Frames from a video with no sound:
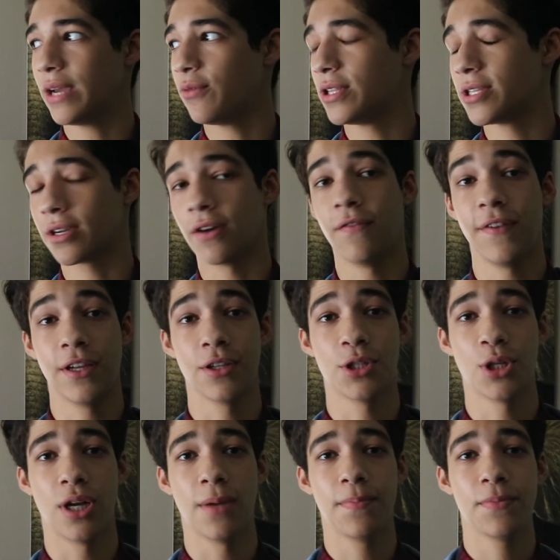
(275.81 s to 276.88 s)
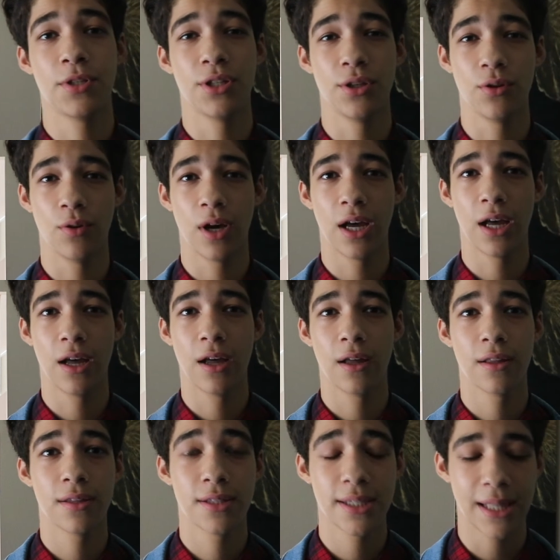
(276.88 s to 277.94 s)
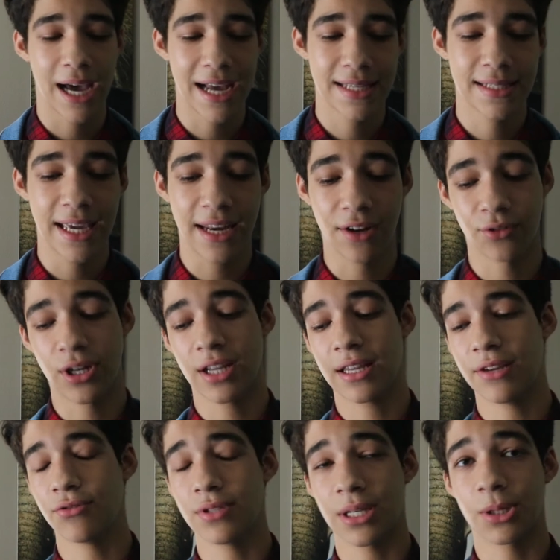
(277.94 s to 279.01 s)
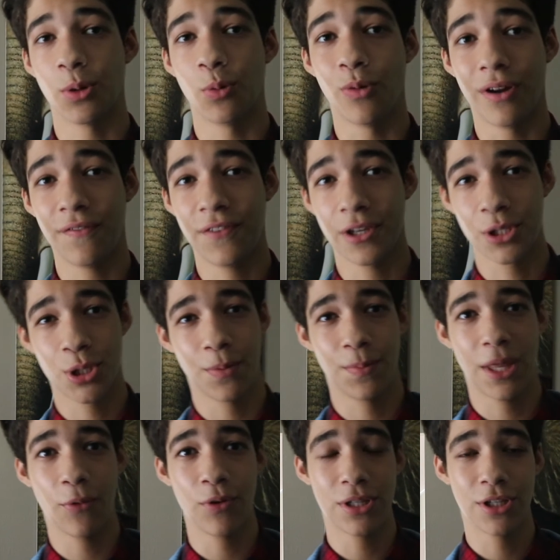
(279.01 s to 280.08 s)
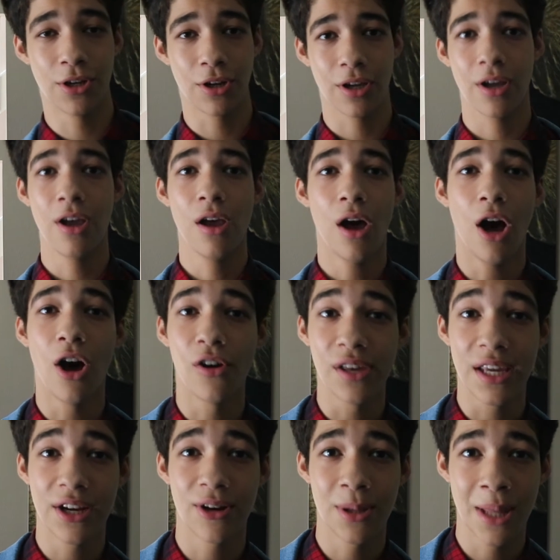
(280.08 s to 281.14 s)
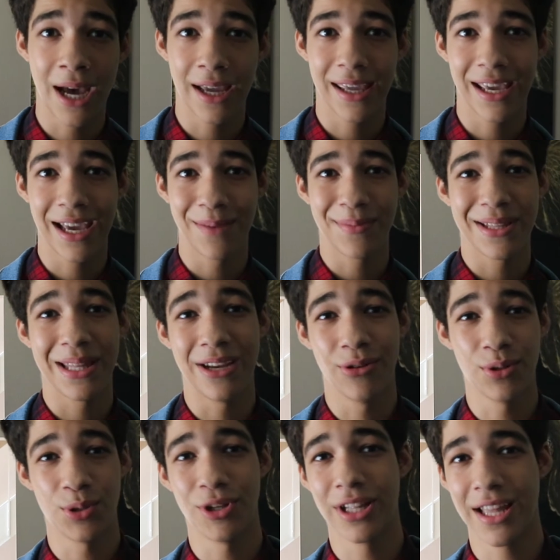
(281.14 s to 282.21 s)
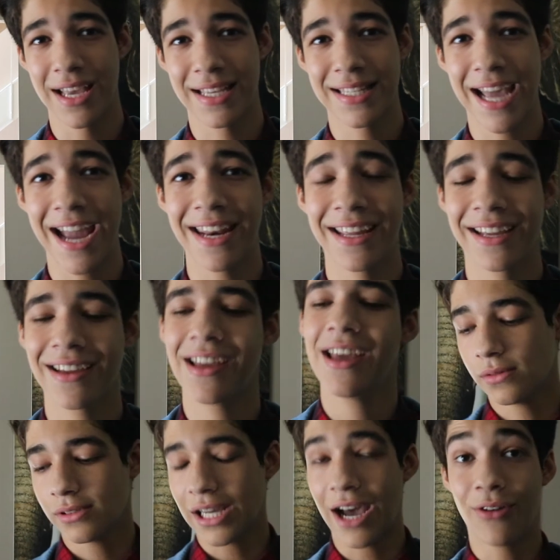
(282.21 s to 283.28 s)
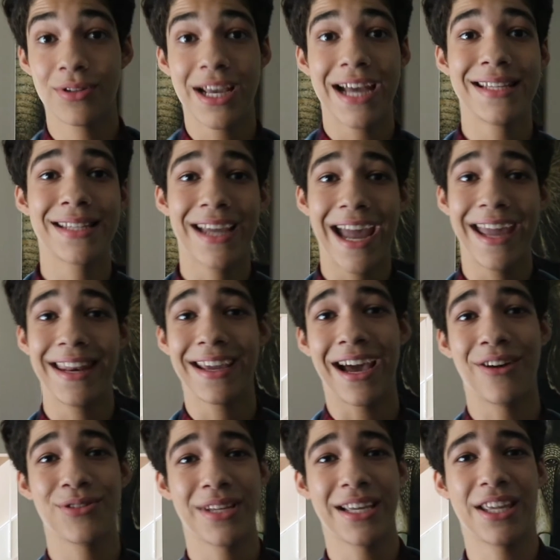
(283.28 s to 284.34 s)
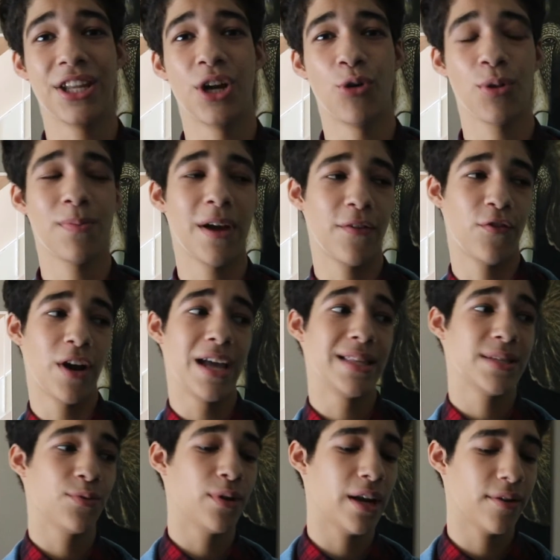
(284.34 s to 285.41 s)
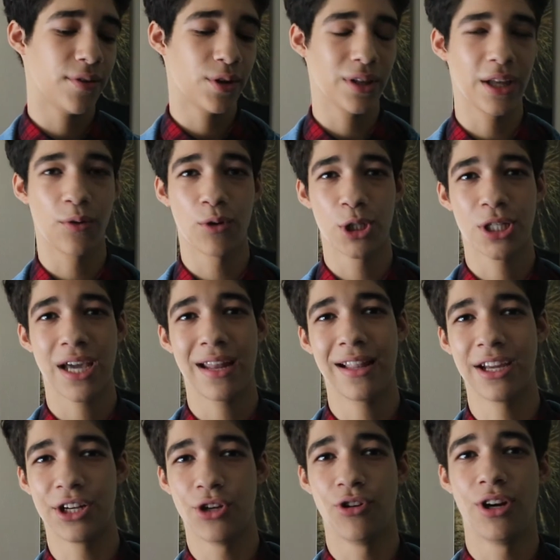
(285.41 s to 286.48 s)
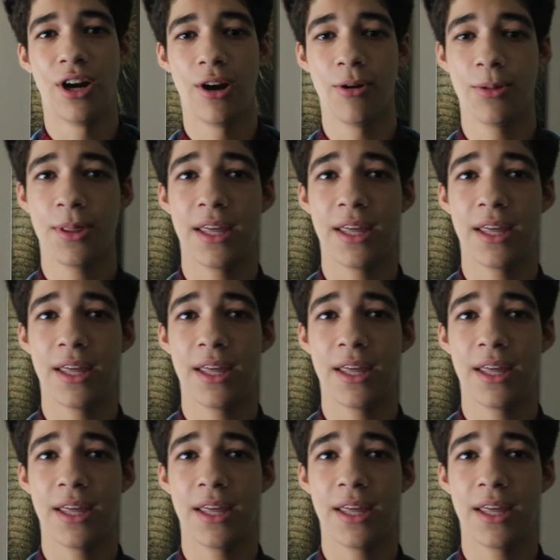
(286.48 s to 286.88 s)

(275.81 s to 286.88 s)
day we took a field trip to the ice skating rink. It was like the one field trip that we took all year in that camp, and it was really exciting. I was ice skating, I was like, you know, with my friends and whatever, like we're just kind of like doing our own